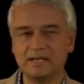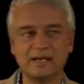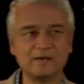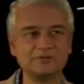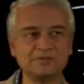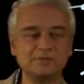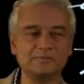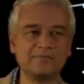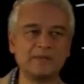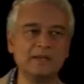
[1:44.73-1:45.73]
in 802.
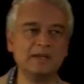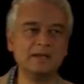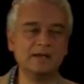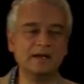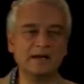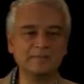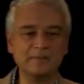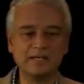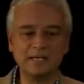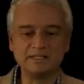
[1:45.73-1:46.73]

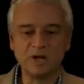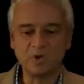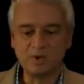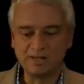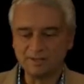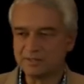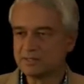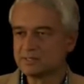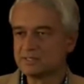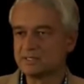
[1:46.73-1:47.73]
It's all well and
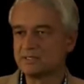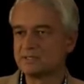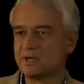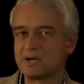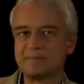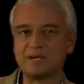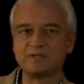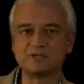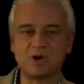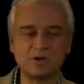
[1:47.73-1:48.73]
good to talk
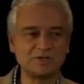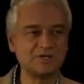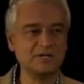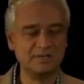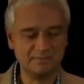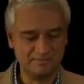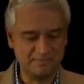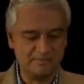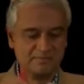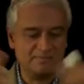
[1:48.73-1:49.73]
about charged
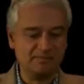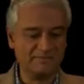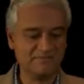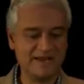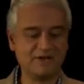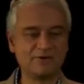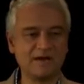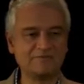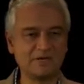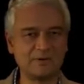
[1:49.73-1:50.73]
Van de
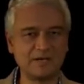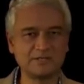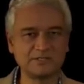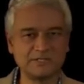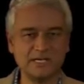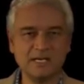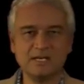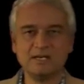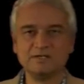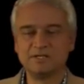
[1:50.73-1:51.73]
Graaff generators,
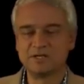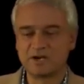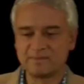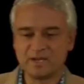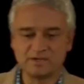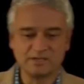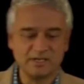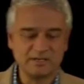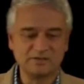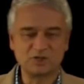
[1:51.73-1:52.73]
to talk about
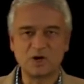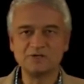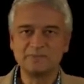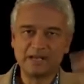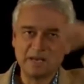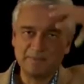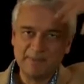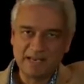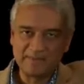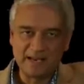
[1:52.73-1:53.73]
charging me up
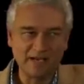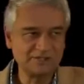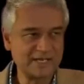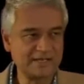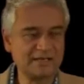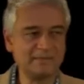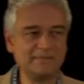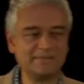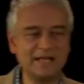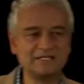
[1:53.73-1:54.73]
and making my hair stand
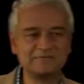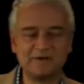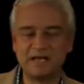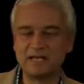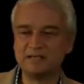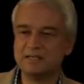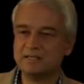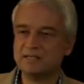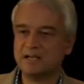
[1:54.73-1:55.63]
up. That's fine.